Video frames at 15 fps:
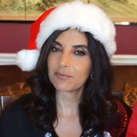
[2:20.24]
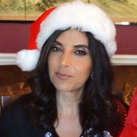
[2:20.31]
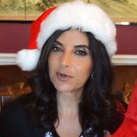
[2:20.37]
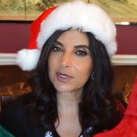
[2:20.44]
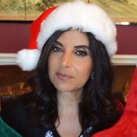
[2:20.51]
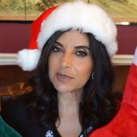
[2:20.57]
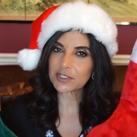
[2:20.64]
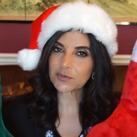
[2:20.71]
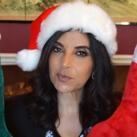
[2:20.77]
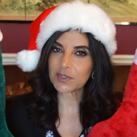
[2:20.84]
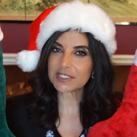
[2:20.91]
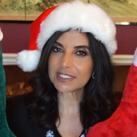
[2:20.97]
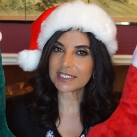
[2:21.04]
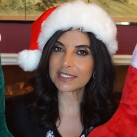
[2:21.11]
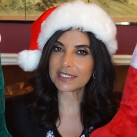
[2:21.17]
And pretty much
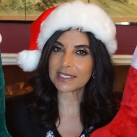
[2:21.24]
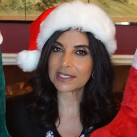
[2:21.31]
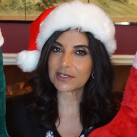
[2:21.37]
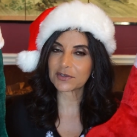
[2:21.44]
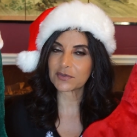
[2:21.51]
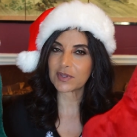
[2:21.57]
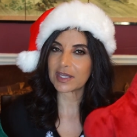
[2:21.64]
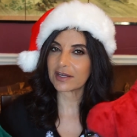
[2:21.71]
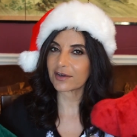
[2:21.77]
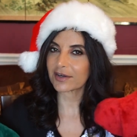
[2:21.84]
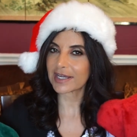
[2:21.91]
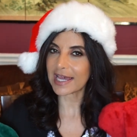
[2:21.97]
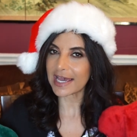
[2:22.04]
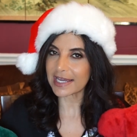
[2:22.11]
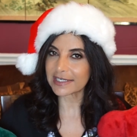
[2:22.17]
what's in here, they are
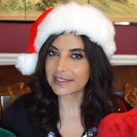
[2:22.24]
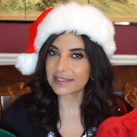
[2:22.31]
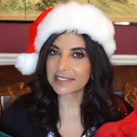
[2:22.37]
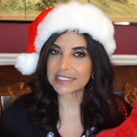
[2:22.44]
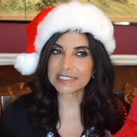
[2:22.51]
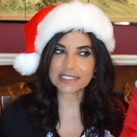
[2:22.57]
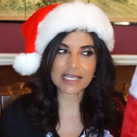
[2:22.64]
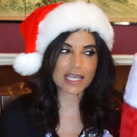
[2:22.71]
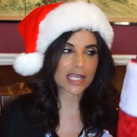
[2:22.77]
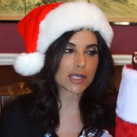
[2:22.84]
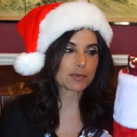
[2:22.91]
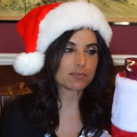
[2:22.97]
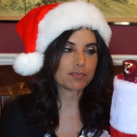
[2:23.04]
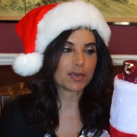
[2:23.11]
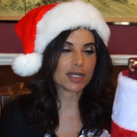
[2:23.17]
kind of the
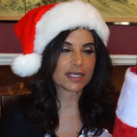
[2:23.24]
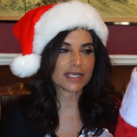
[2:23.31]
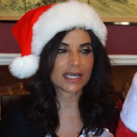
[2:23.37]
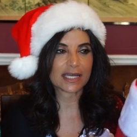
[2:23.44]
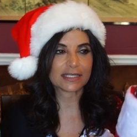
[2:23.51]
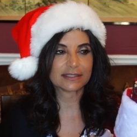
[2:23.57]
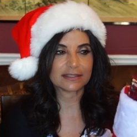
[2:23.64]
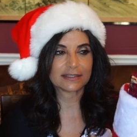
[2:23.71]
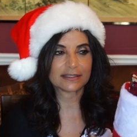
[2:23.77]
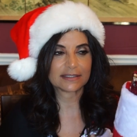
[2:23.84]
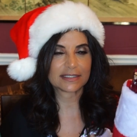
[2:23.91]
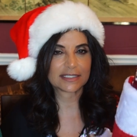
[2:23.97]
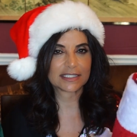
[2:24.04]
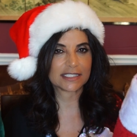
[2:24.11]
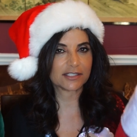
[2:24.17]
same, but yet
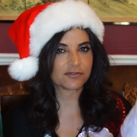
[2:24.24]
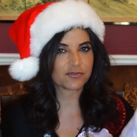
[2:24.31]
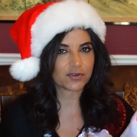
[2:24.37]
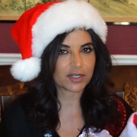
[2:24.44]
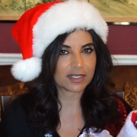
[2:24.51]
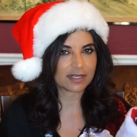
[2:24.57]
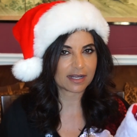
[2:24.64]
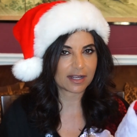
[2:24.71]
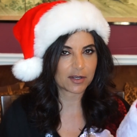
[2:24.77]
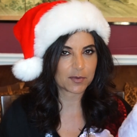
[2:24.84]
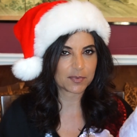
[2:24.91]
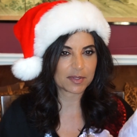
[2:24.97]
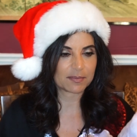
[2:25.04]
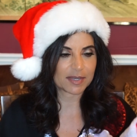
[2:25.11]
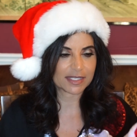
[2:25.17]
different. I
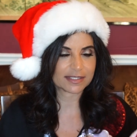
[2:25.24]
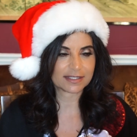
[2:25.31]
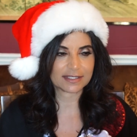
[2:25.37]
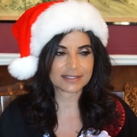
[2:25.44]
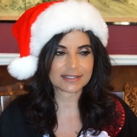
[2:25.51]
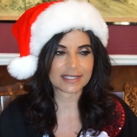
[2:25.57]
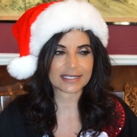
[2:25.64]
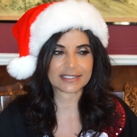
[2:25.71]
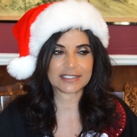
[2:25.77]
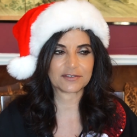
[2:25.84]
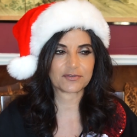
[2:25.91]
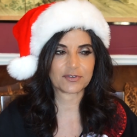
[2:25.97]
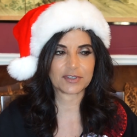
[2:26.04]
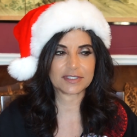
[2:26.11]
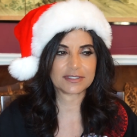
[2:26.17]
hope that makes sense, like
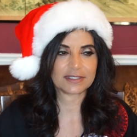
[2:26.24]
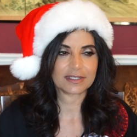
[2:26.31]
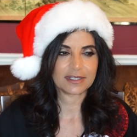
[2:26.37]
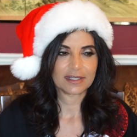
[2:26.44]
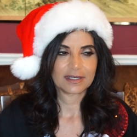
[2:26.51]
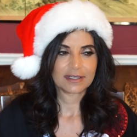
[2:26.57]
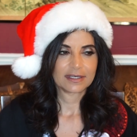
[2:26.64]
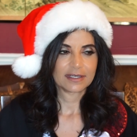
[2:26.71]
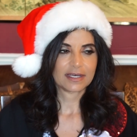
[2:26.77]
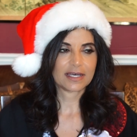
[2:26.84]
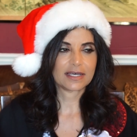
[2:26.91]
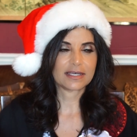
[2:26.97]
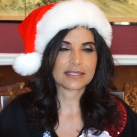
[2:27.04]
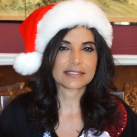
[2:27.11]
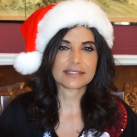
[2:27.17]
different
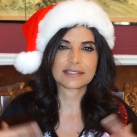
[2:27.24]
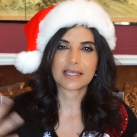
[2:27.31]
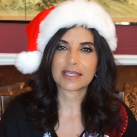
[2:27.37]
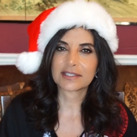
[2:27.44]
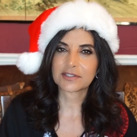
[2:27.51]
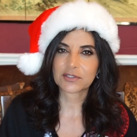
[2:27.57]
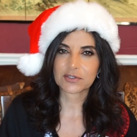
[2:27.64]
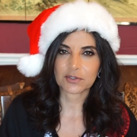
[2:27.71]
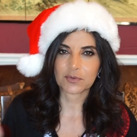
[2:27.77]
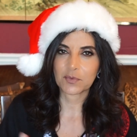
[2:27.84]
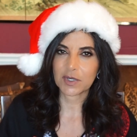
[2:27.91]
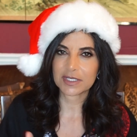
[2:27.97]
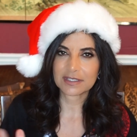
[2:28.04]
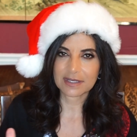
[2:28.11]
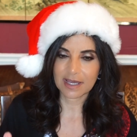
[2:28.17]
uh, scents or
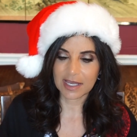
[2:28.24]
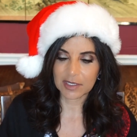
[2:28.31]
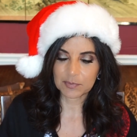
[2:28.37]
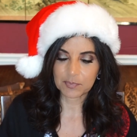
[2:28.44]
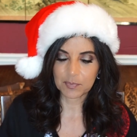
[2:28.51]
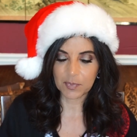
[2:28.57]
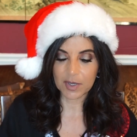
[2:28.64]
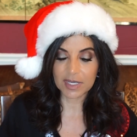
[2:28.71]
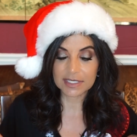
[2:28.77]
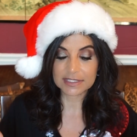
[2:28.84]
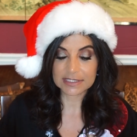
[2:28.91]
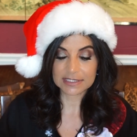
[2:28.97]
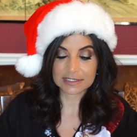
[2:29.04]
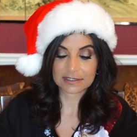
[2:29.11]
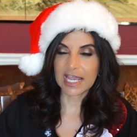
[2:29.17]
whatnot,
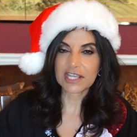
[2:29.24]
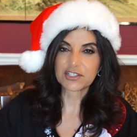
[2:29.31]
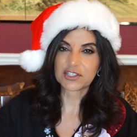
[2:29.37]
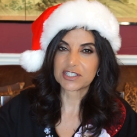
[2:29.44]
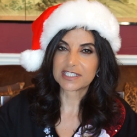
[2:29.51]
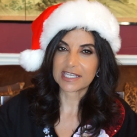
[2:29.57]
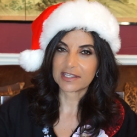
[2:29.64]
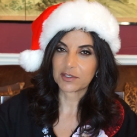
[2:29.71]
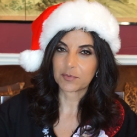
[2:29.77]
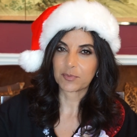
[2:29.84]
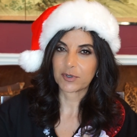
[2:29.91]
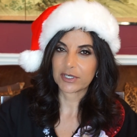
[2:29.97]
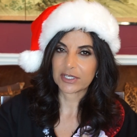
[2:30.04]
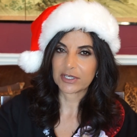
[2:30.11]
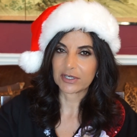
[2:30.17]
but I should say they're
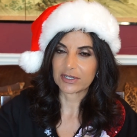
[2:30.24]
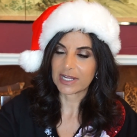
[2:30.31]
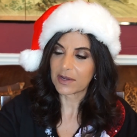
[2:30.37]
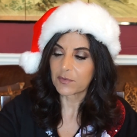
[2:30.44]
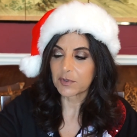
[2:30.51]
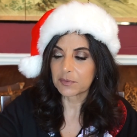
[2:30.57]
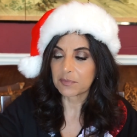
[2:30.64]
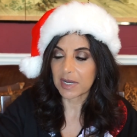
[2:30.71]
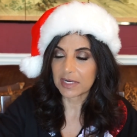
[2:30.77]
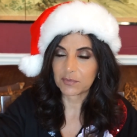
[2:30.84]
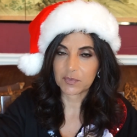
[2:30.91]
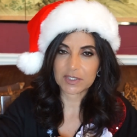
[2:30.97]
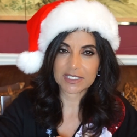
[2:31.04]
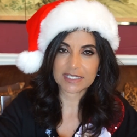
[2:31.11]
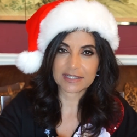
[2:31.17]
pretty good. I wouldn't
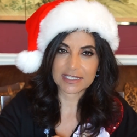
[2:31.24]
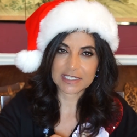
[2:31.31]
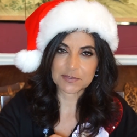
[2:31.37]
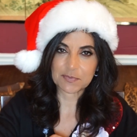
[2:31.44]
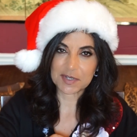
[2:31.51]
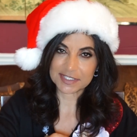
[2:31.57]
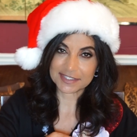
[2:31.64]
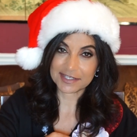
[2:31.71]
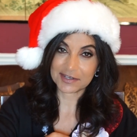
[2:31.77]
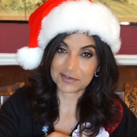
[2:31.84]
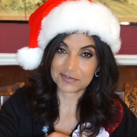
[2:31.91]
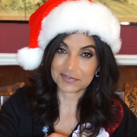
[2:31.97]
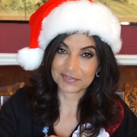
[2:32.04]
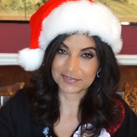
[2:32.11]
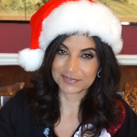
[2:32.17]
mind winning these myself.